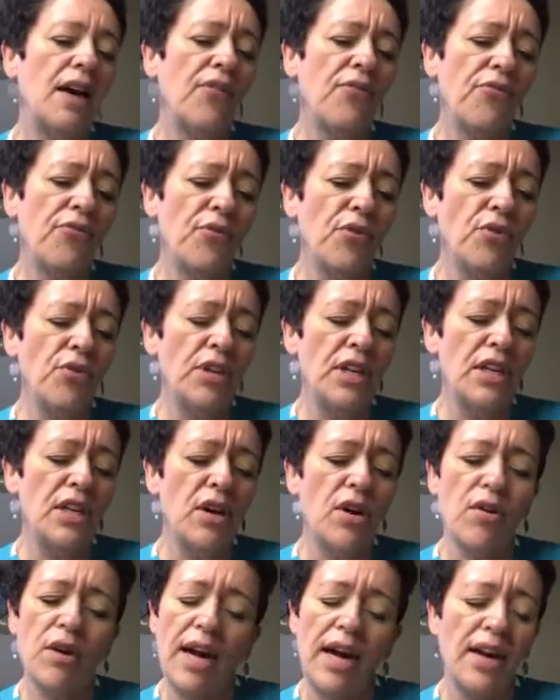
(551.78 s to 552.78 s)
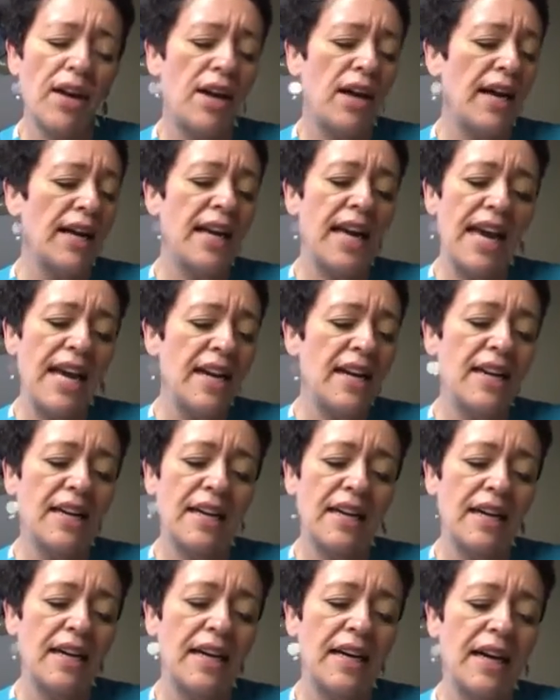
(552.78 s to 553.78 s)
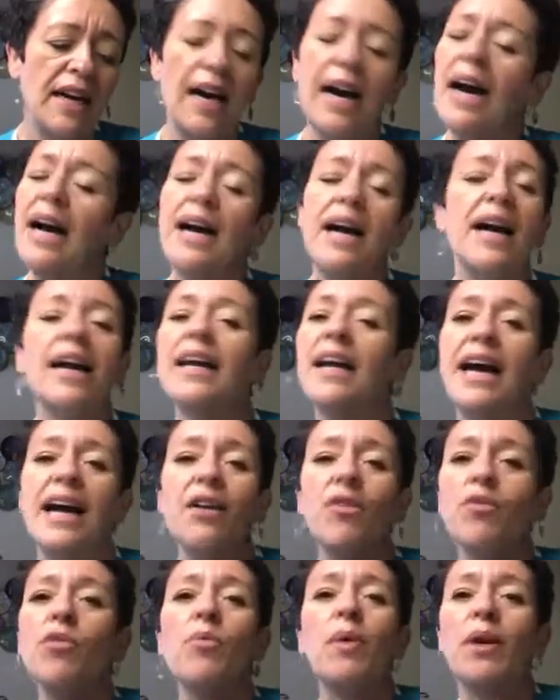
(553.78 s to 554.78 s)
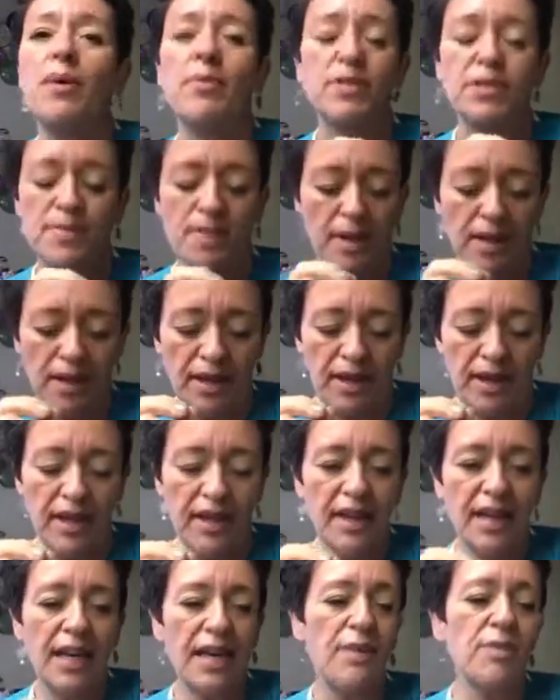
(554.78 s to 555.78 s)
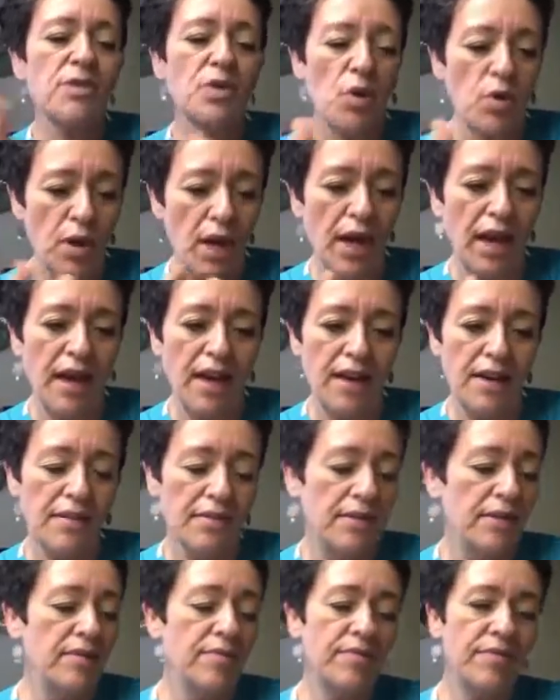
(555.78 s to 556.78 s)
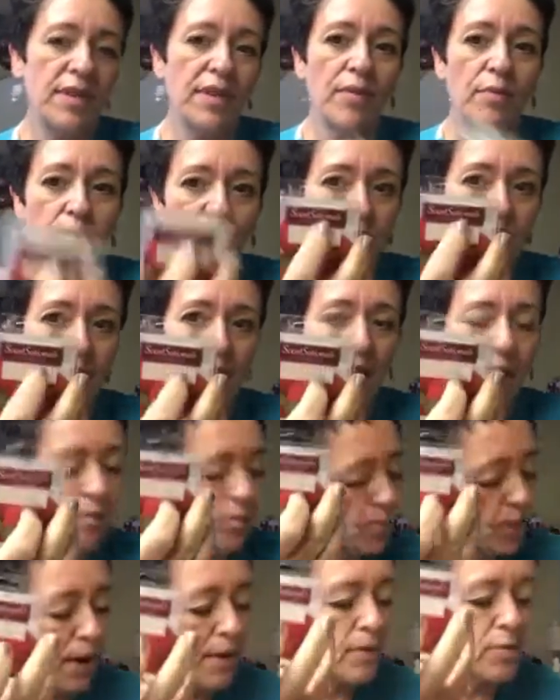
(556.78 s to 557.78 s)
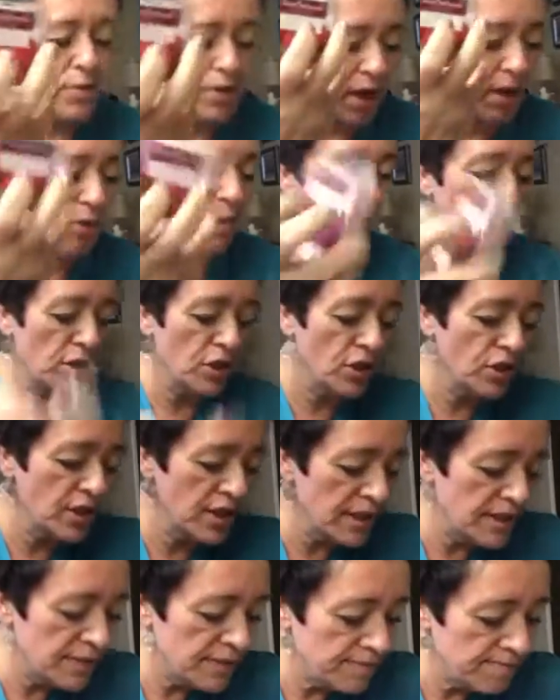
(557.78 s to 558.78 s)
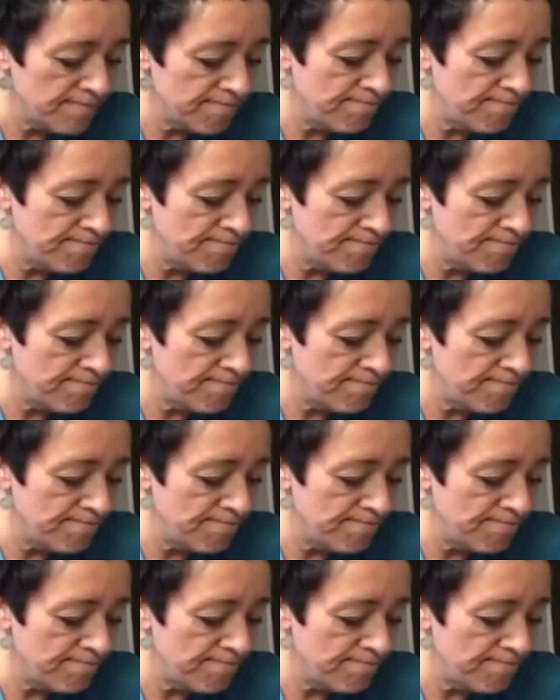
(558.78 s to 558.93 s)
fruity note. I don't know what I was smelling. It was okay. I probably would not repurchase this.